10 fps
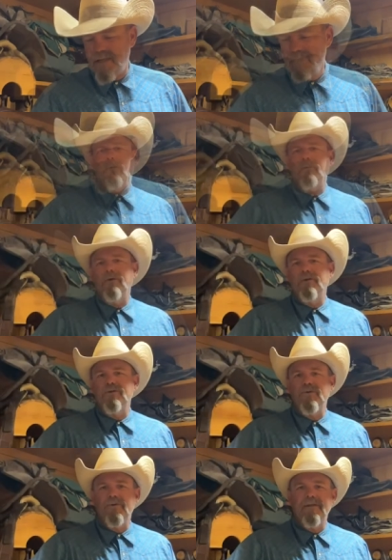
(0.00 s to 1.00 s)
I hope you're
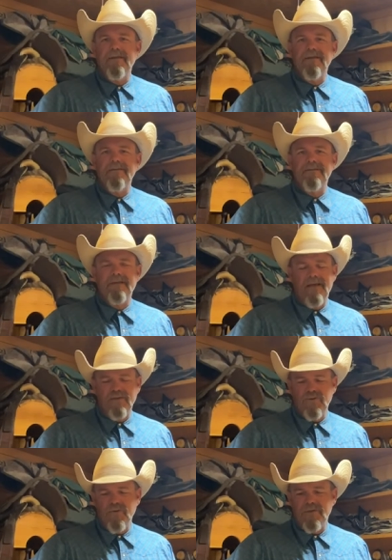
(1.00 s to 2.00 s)
enjoying these. I
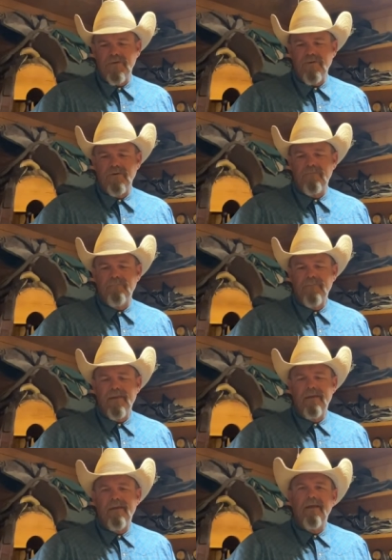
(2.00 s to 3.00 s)
enjoy doing them.
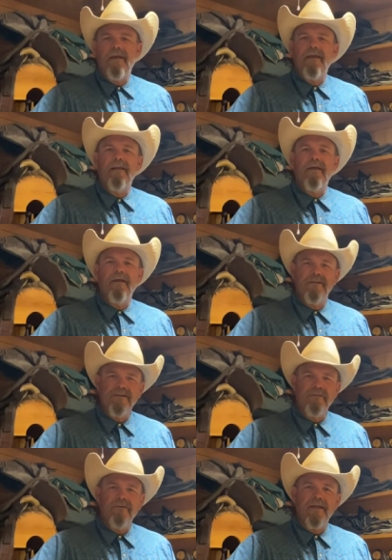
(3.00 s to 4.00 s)
And uh,
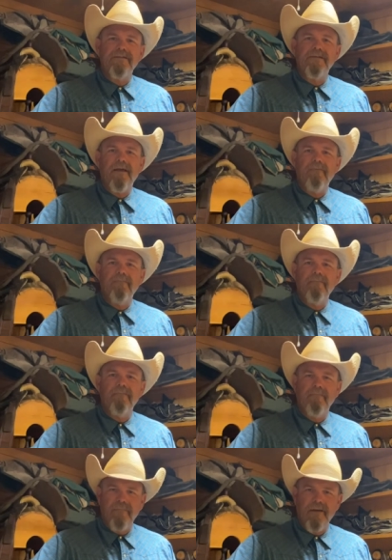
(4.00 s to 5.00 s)
until next time,
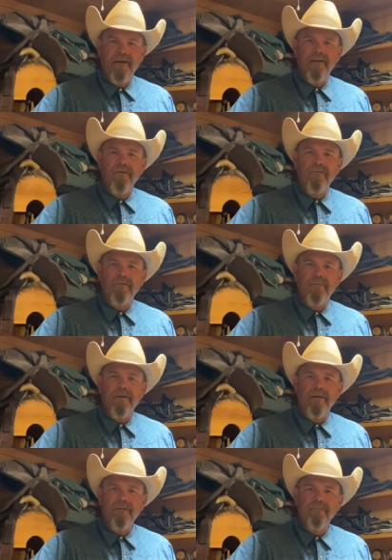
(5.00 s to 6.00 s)
adios, buddy.